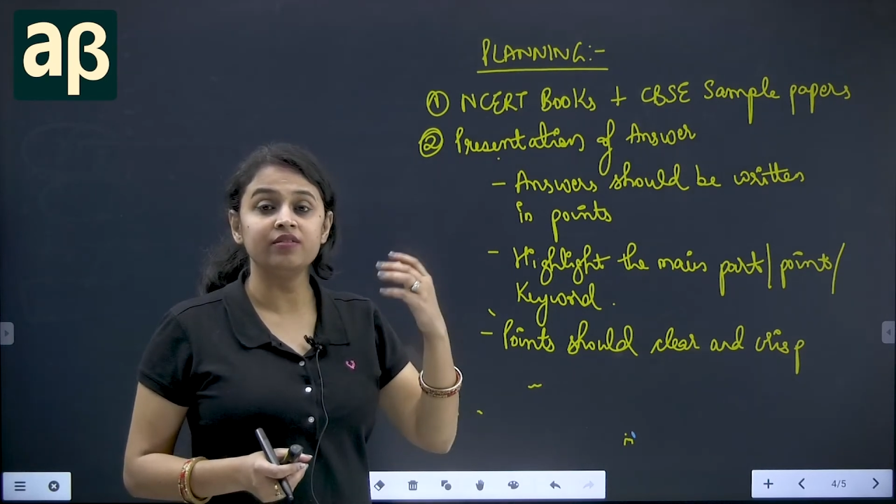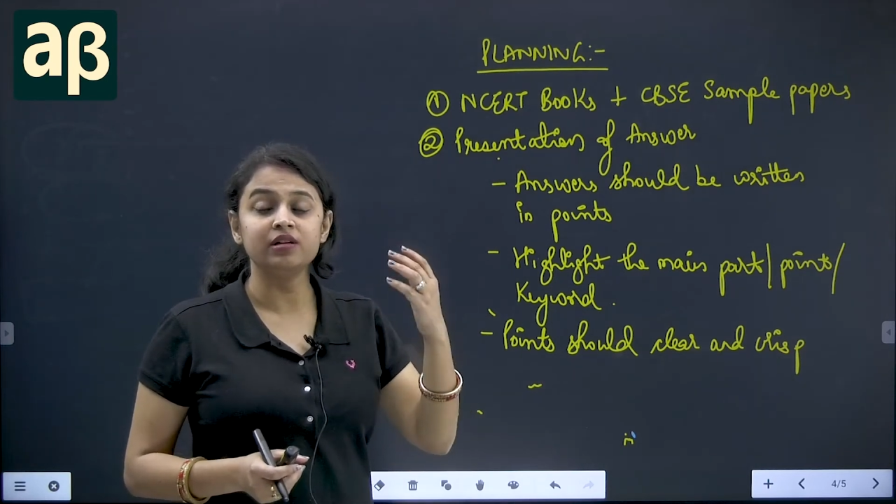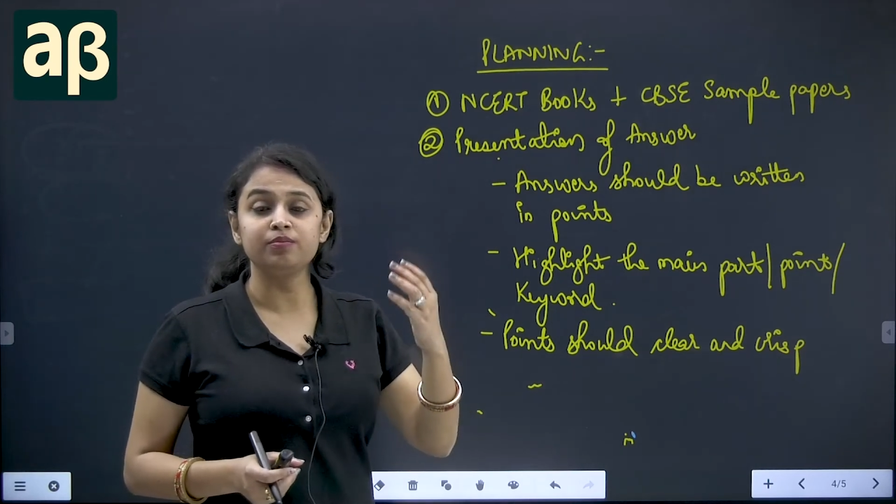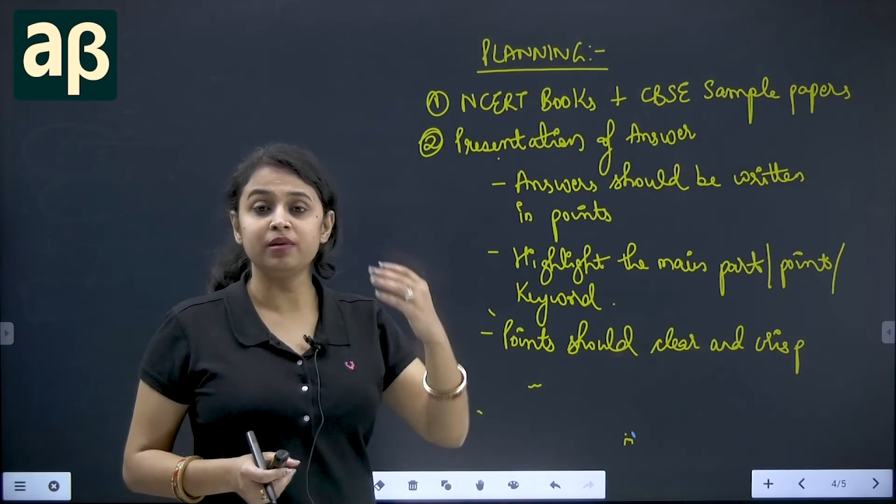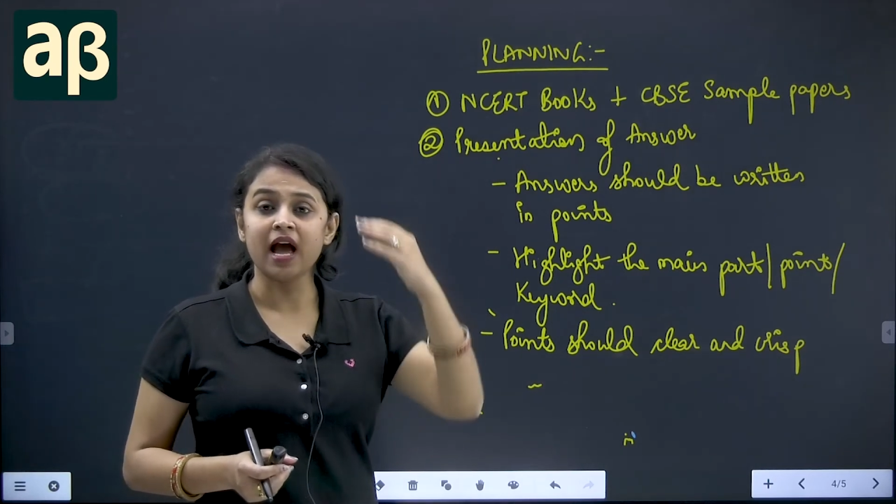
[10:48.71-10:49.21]

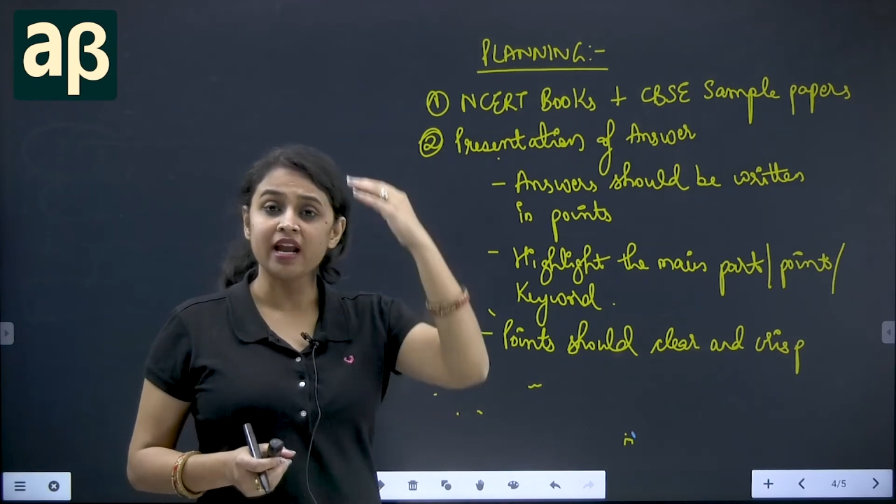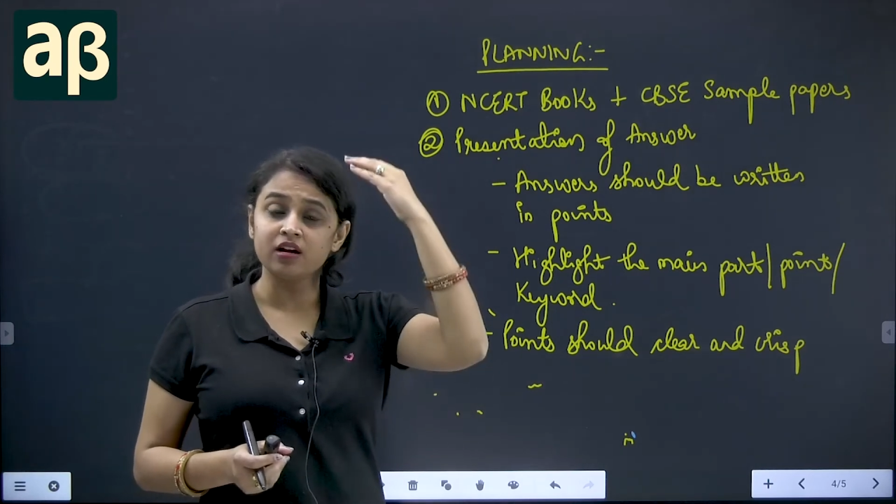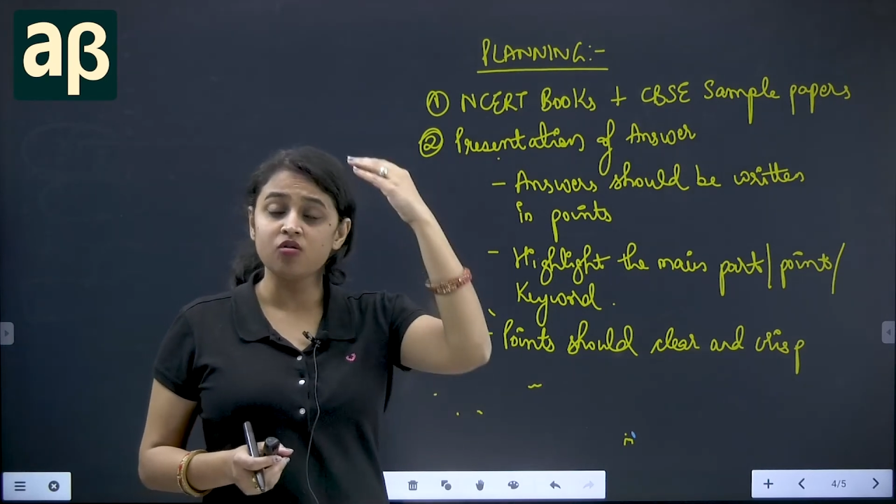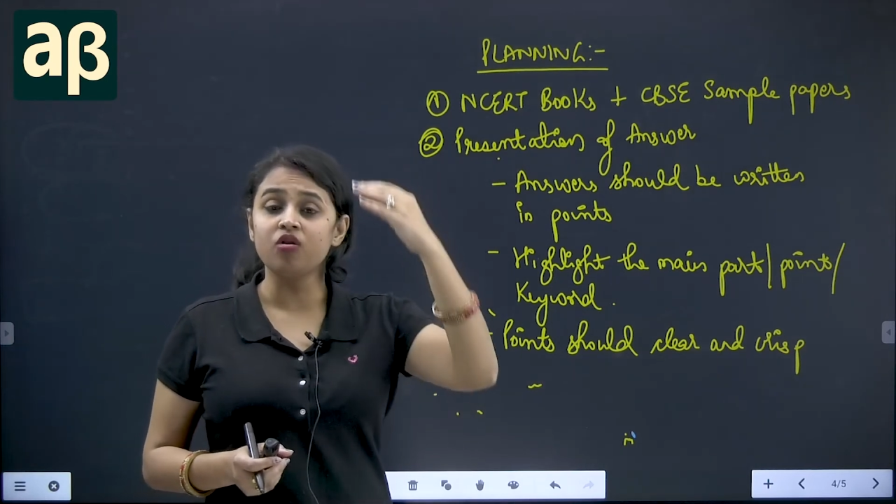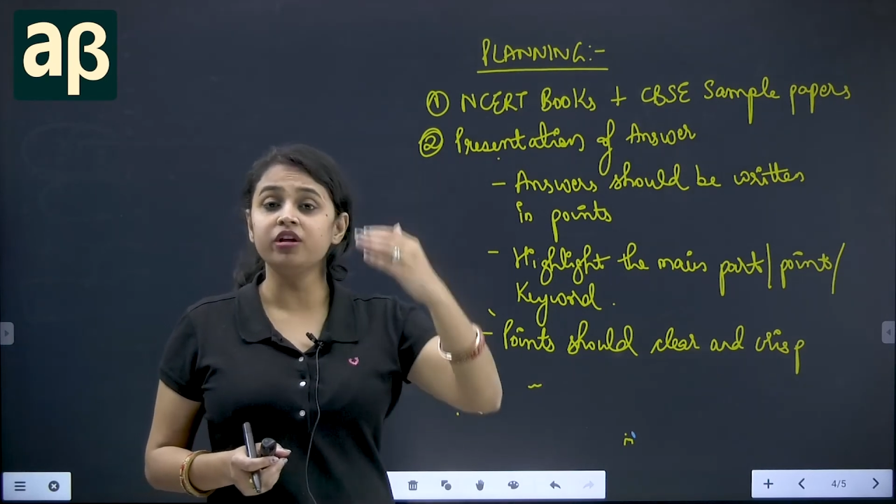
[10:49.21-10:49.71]
We'll plan
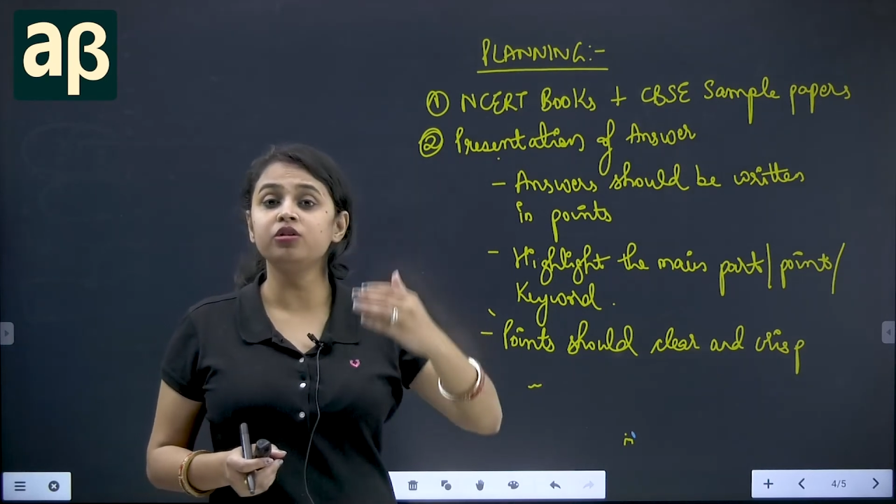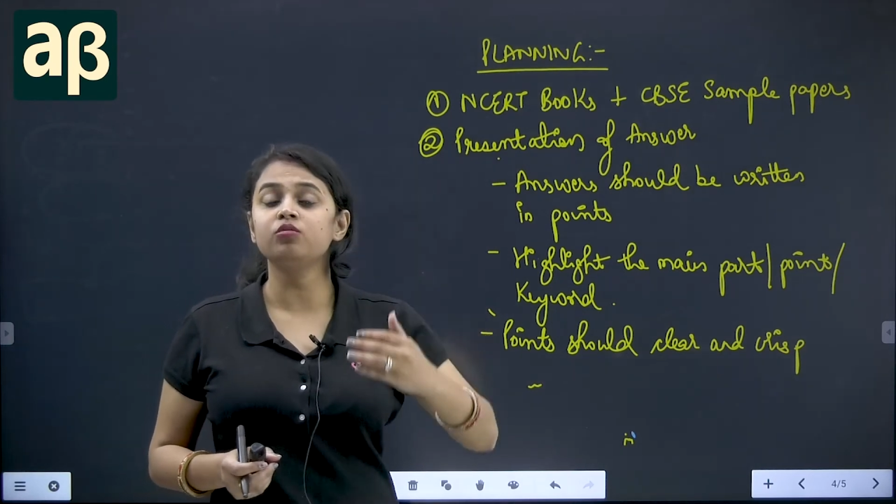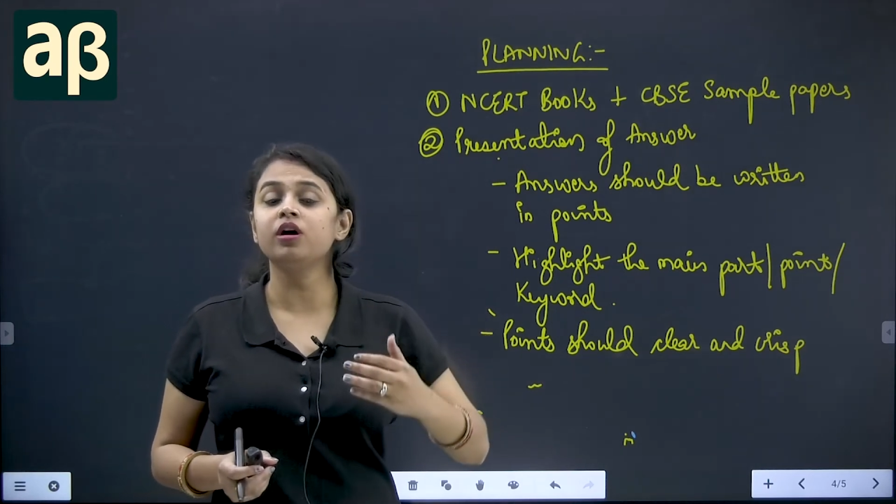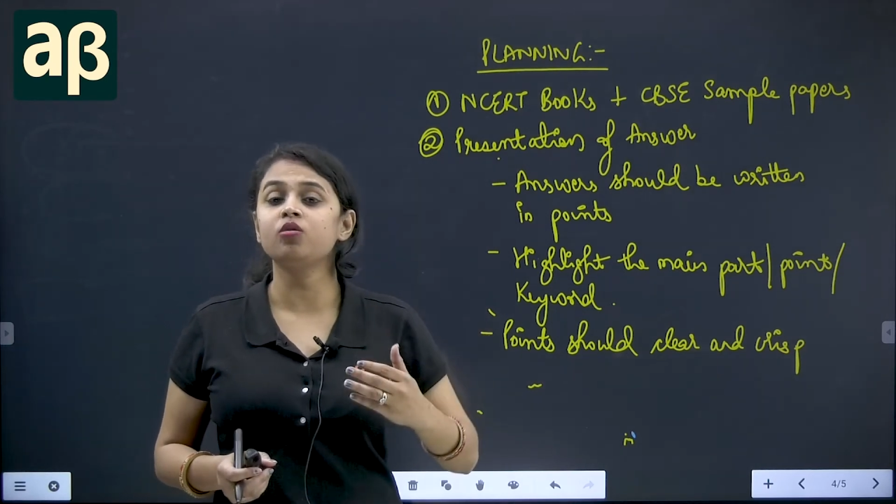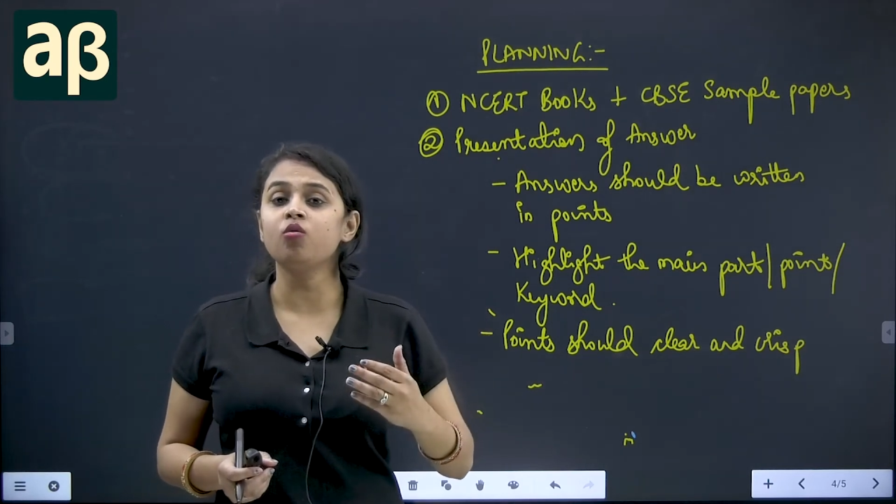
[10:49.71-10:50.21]
according to our